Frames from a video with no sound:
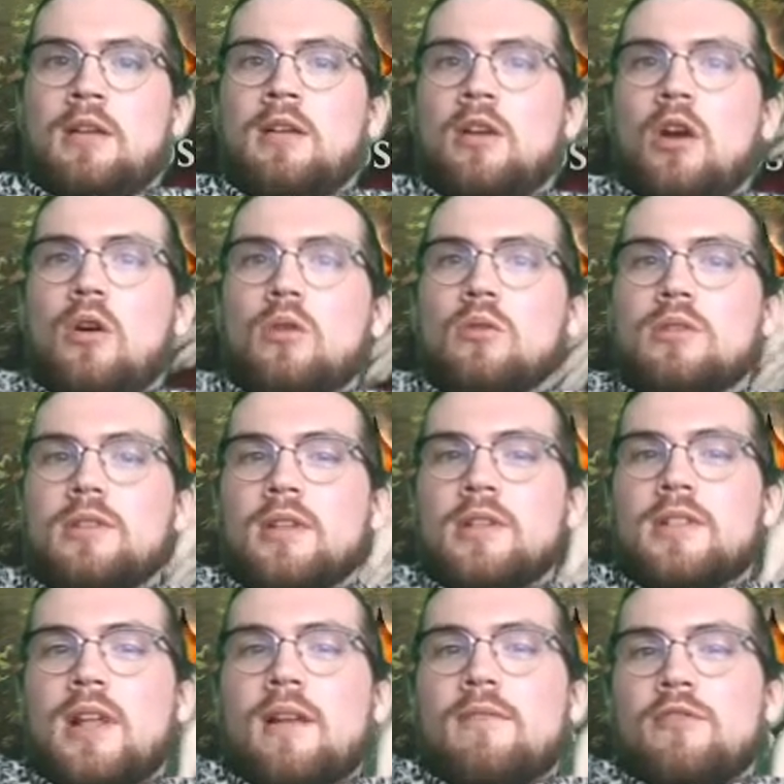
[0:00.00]
golds and
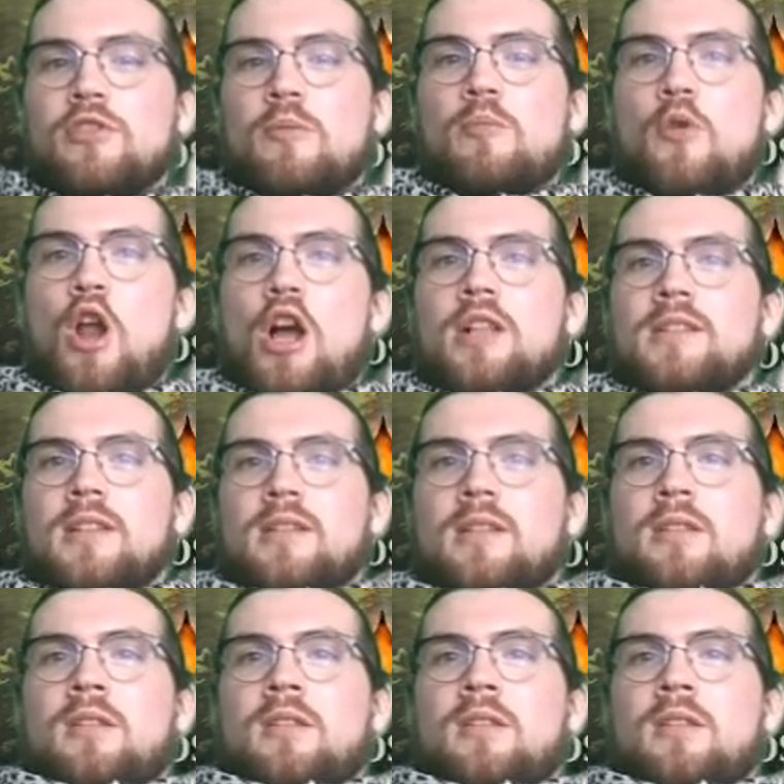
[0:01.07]
silvers and bronzes.